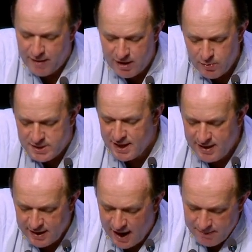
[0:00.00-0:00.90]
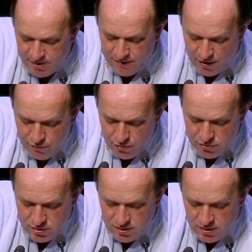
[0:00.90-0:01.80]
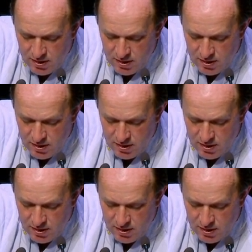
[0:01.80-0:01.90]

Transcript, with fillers: Many were taken captive en route,